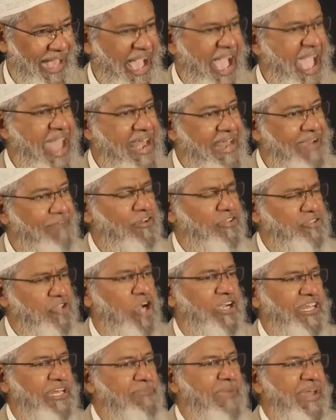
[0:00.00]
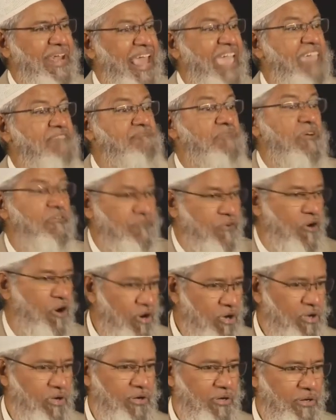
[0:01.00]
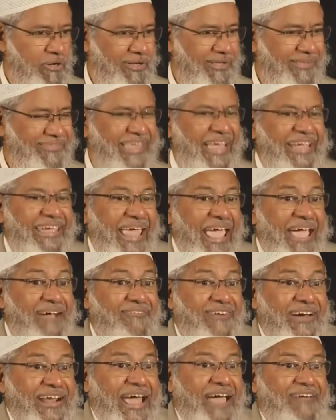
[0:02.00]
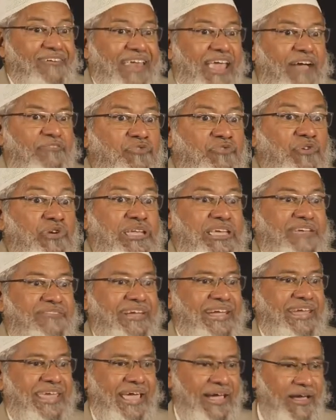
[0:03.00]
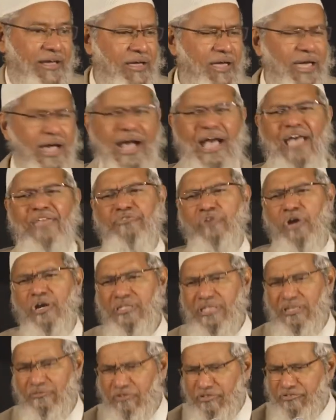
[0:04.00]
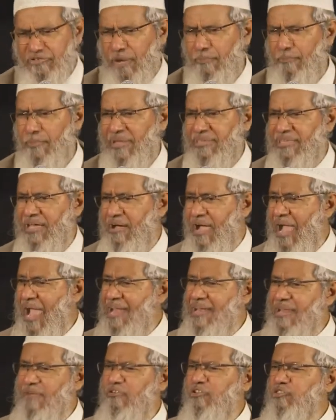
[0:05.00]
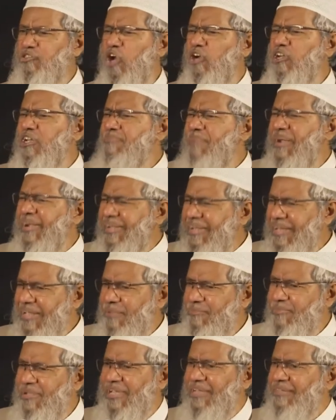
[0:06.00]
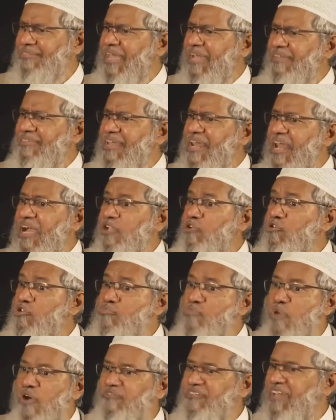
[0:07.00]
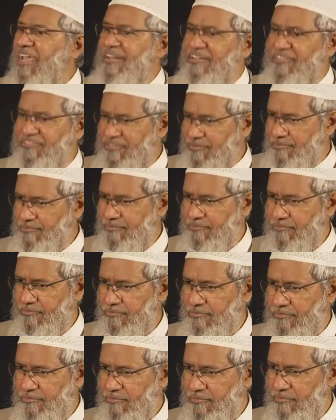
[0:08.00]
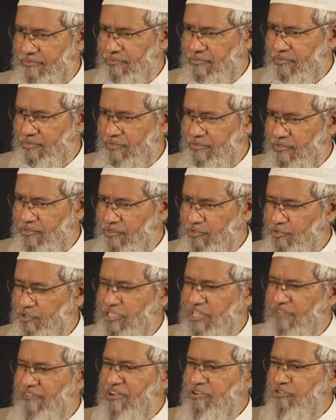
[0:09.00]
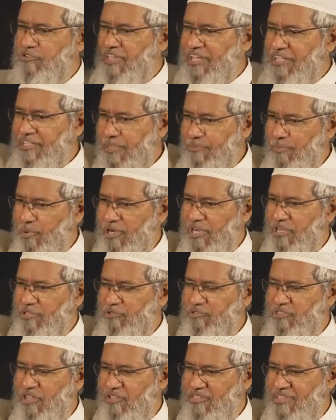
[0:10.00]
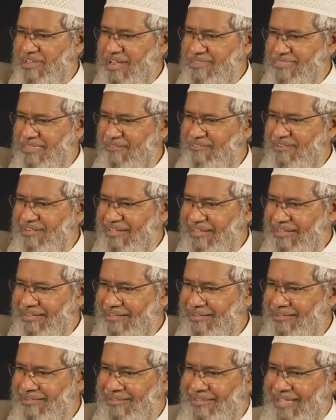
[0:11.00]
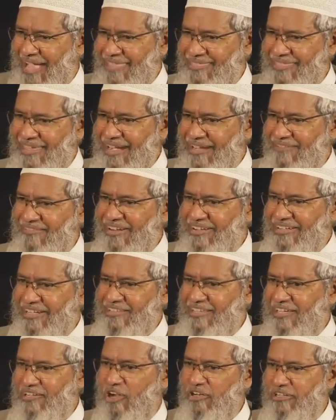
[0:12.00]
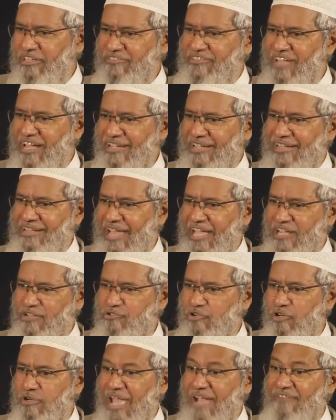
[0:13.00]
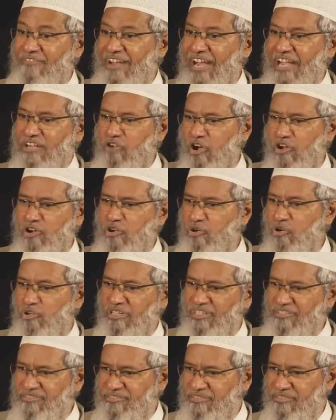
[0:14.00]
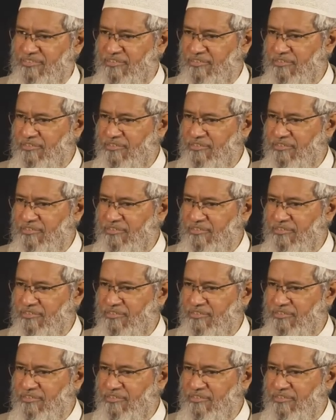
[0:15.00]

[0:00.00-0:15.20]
I never thought in my life before that ever I will to leave India. I thought they will stop my I never thought in my dream that they'll accuse me of terrorism. So they went to the Interpol in 2017 and they requested that Dr. Zakir Naik should have a red corner notice.